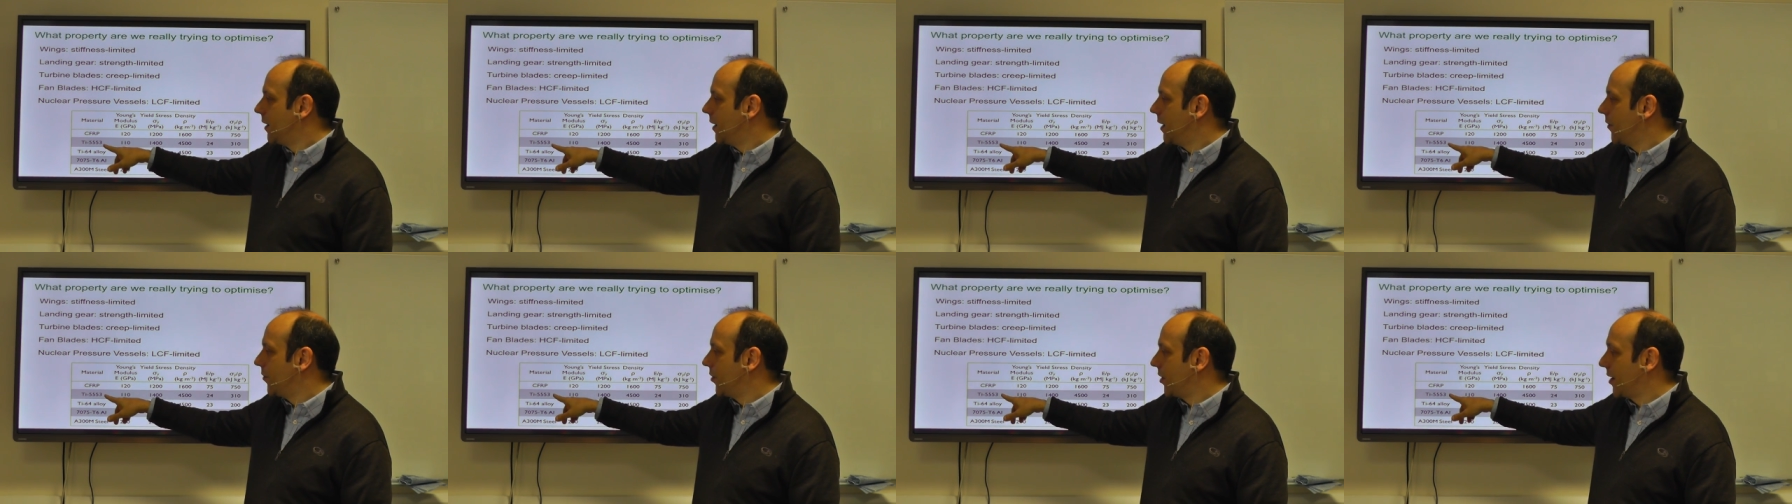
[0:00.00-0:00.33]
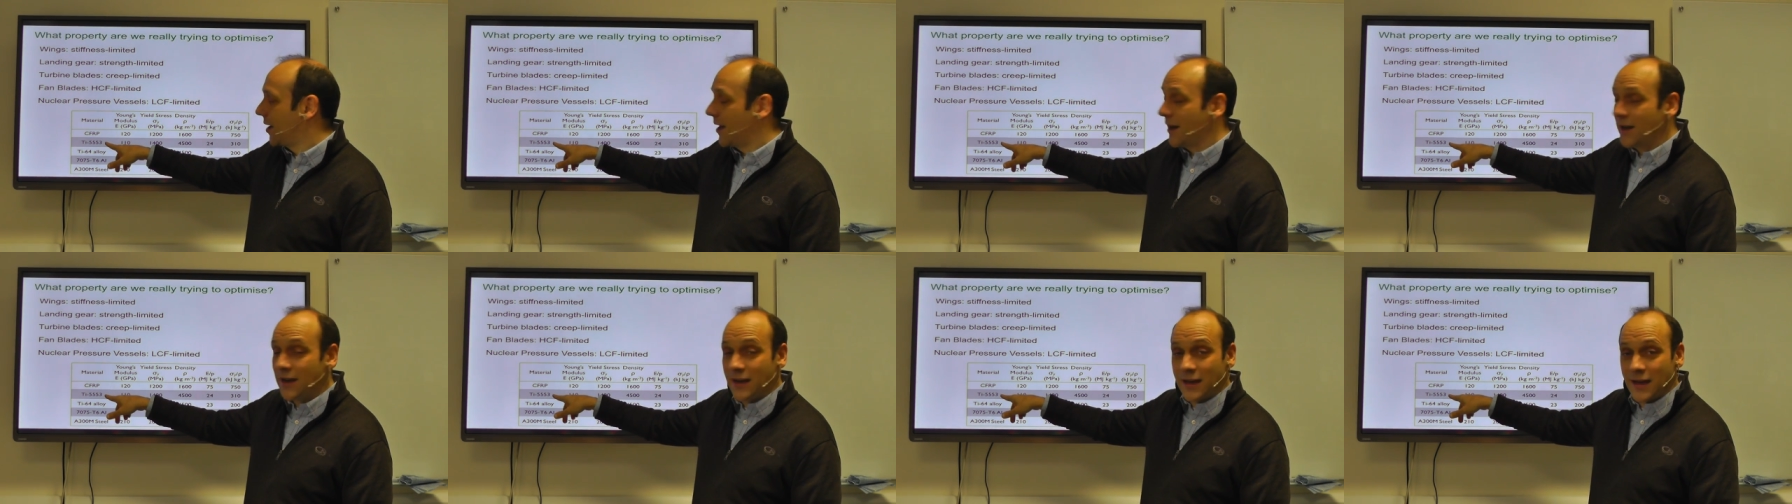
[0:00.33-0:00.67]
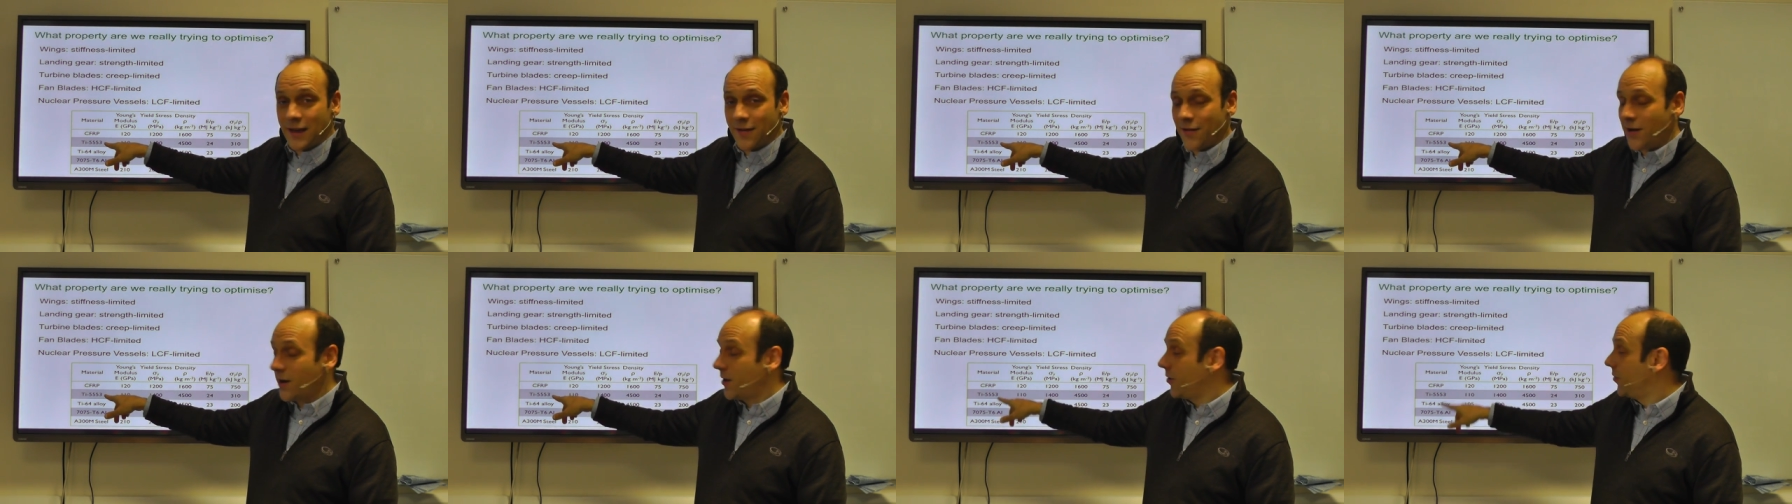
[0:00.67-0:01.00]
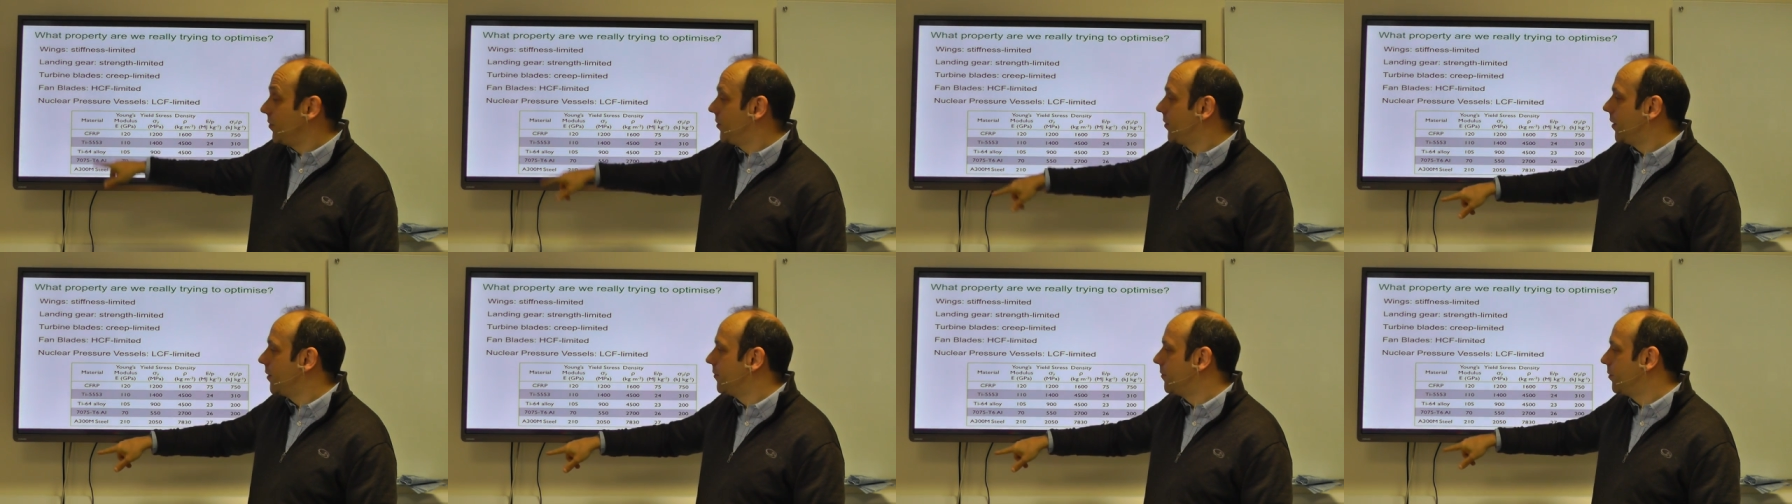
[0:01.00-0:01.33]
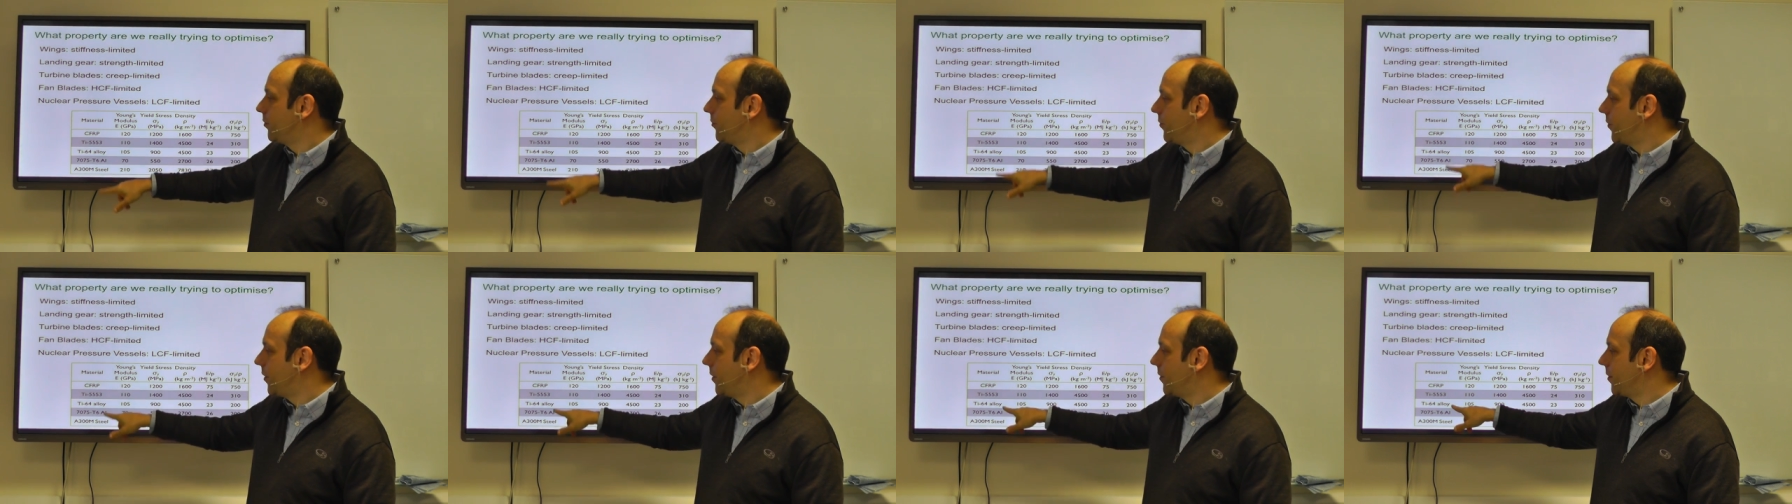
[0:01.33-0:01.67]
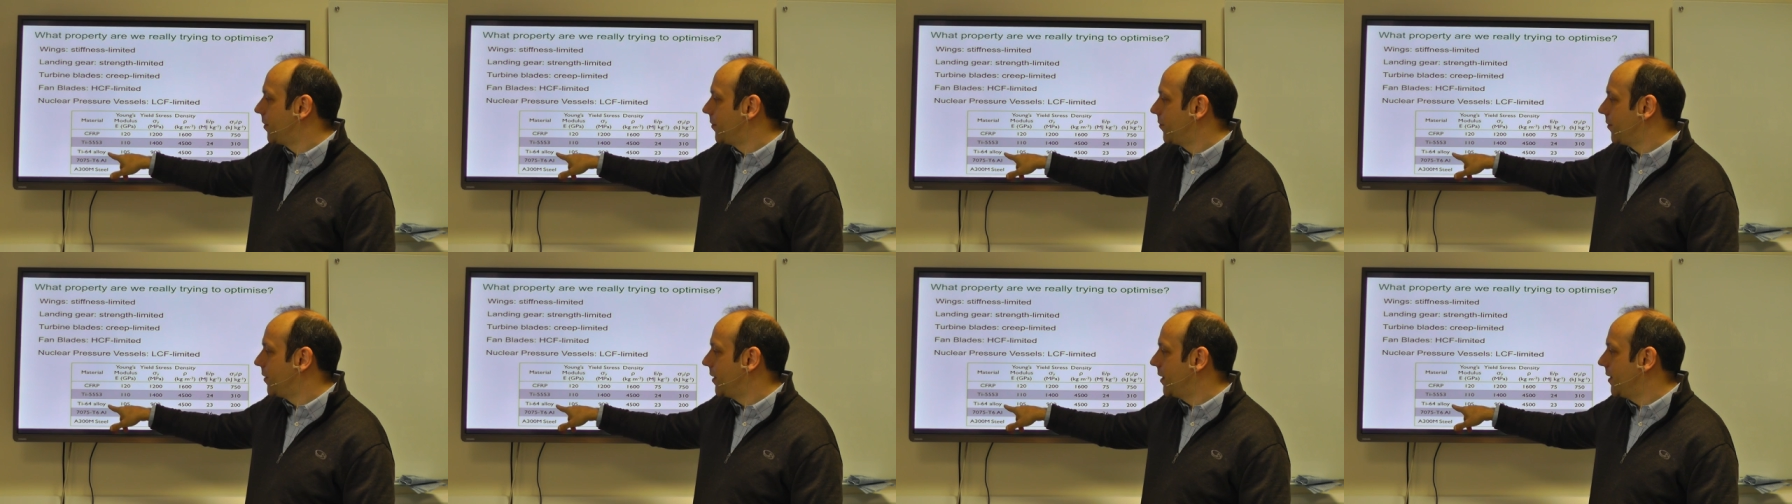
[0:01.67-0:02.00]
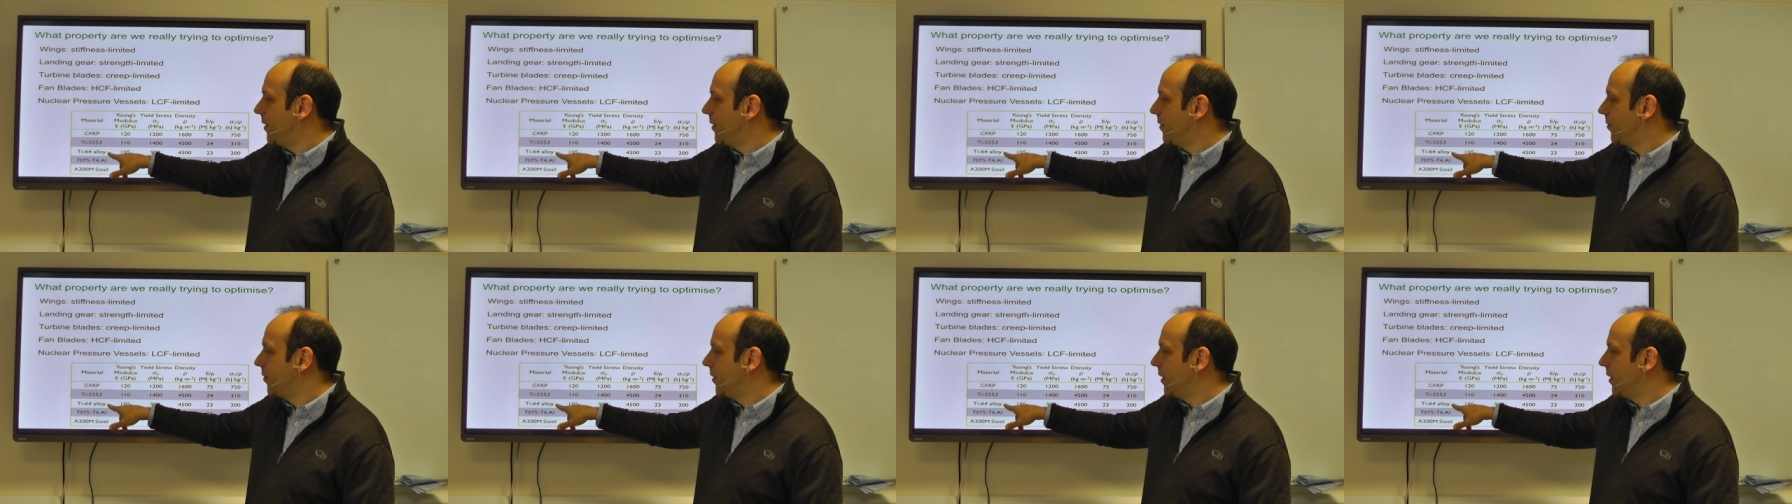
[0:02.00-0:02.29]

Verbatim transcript: uh, the landing gear alloy Type 553,